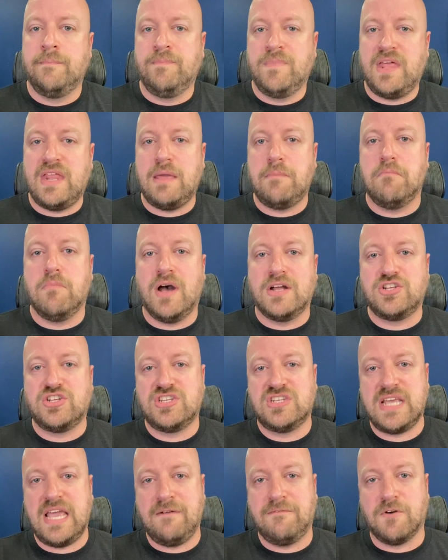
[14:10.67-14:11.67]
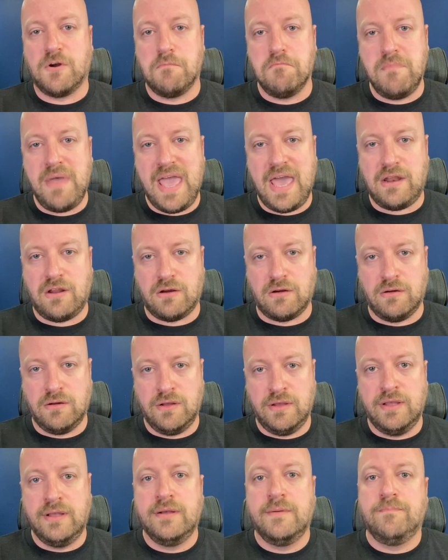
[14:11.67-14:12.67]
in a much safer manner.
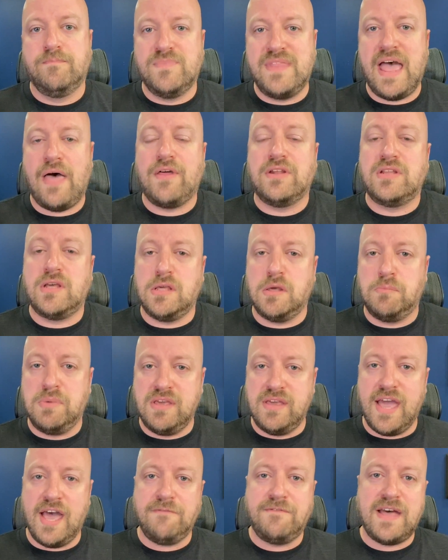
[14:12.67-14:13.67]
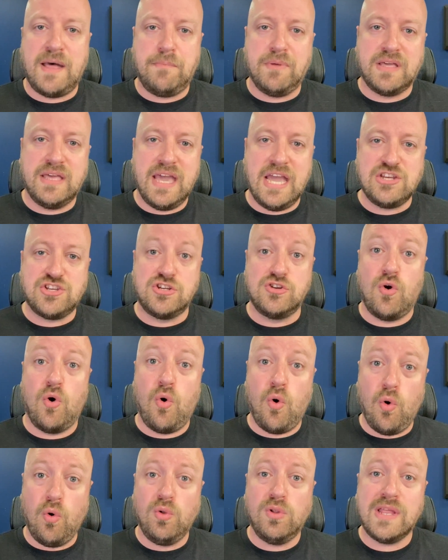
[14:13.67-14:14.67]
Now the WPF application
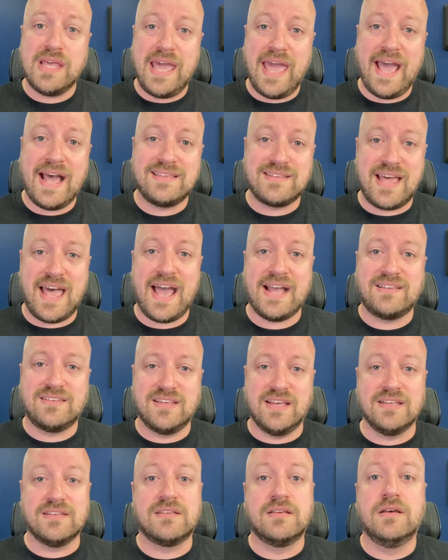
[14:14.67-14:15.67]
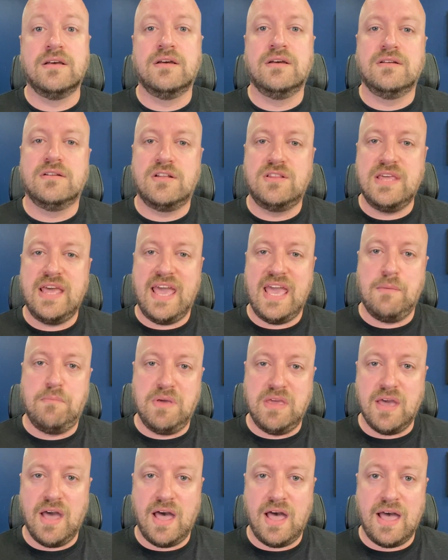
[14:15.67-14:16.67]
only has access to the
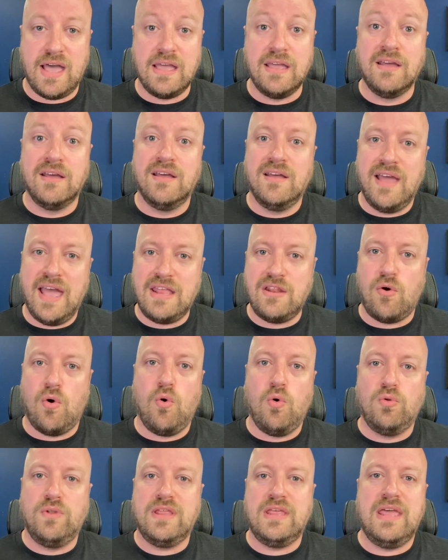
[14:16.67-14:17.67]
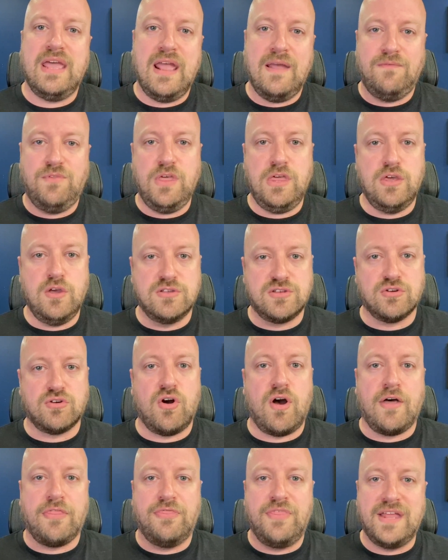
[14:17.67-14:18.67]
API and only if the user
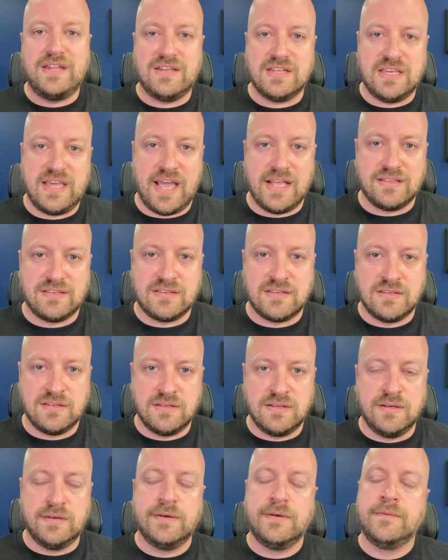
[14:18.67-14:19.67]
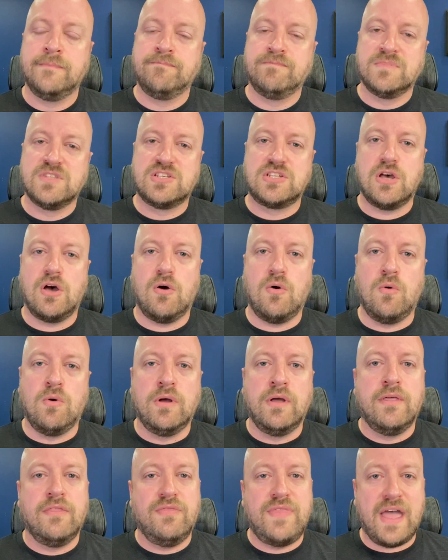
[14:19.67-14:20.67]
authenticates. So
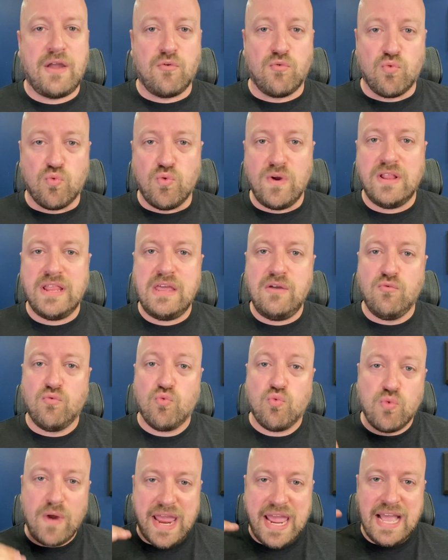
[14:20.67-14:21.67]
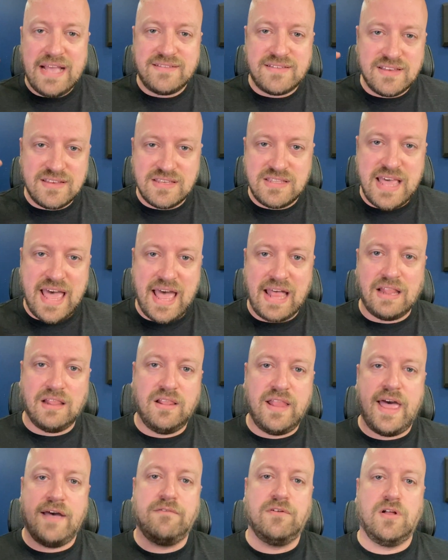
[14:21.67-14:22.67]
that really raises that
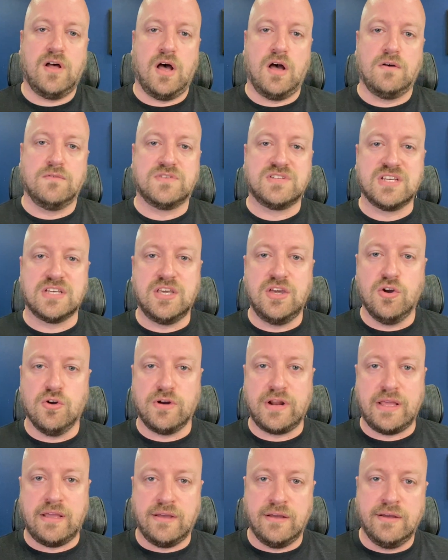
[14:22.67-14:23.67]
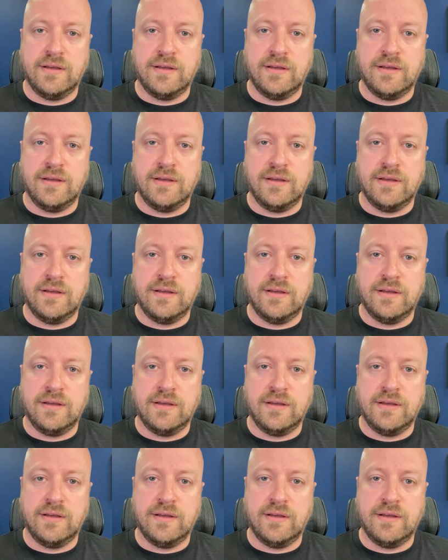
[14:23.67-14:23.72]
level of security.